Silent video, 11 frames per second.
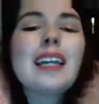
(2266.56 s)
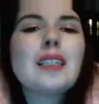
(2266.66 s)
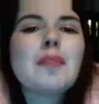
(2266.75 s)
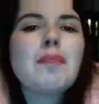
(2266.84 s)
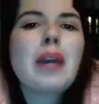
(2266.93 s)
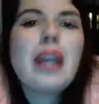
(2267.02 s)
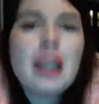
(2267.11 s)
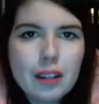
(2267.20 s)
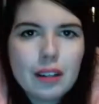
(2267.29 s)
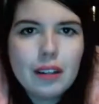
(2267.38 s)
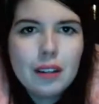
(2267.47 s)
get to
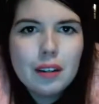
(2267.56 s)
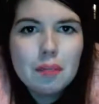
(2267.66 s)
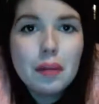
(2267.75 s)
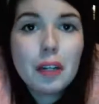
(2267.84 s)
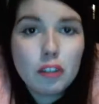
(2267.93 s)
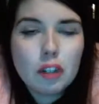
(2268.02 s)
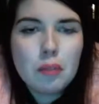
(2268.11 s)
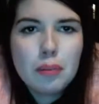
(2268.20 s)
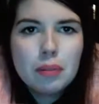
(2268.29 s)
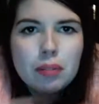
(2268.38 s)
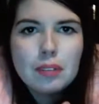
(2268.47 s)
pick my
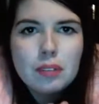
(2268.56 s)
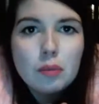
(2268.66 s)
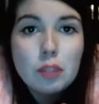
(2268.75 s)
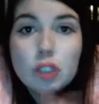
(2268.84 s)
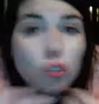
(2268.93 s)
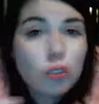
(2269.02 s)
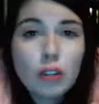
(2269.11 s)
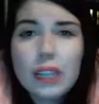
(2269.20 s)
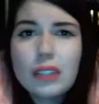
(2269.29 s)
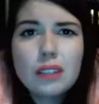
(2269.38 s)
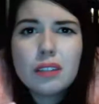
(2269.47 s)
group, which is
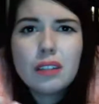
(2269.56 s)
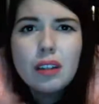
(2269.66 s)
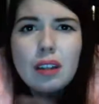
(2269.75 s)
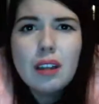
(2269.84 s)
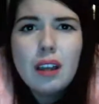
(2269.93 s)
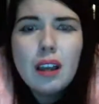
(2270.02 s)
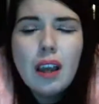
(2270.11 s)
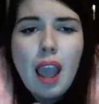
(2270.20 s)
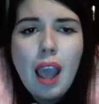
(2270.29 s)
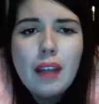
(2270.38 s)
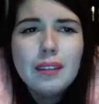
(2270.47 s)
great.
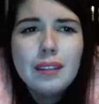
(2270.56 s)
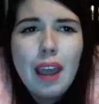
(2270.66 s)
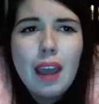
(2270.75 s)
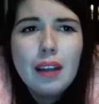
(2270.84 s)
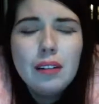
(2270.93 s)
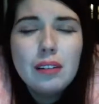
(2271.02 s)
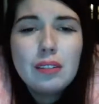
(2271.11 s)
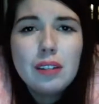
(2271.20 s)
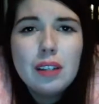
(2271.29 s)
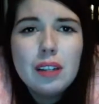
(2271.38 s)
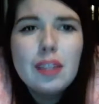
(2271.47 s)
And
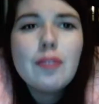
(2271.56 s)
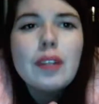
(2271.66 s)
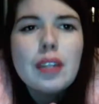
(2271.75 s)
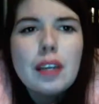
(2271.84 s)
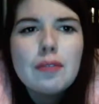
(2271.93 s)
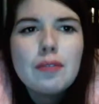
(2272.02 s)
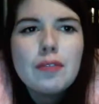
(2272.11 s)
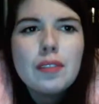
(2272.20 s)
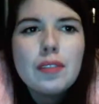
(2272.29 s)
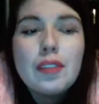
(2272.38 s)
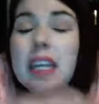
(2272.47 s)
even if
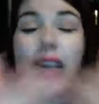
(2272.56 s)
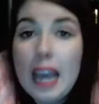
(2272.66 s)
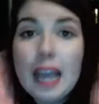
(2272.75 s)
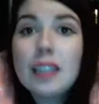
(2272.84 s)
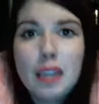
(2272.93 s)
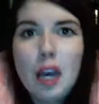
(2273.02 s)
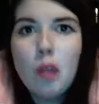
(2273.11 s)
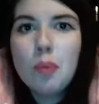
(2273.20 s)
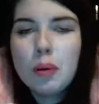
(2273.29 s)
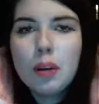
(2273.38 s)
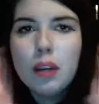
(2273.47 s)
they can't
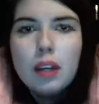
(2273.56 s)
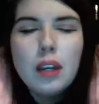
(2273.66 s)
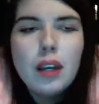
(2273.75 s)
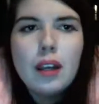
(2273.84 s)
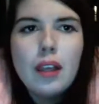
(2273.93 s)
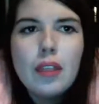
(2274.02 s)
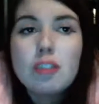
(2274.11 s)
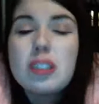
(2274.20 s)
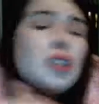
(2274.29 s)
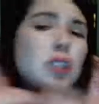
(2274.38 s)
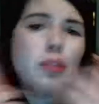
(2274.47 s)
help,
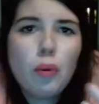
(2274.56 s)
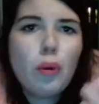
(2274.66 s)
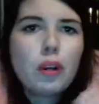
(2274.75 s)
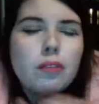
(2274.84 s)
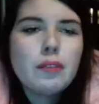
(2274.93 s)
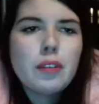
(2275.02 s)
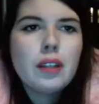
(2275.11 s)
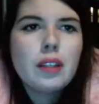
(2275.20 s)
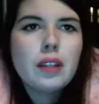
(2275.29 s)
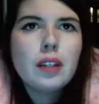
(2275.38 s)
they're still supportive.